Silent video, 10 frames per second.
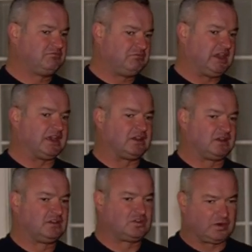yeah,
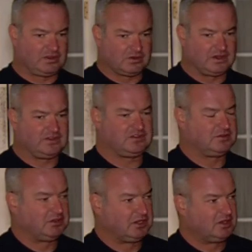23s.
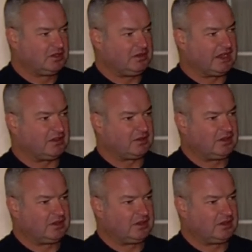Yeah.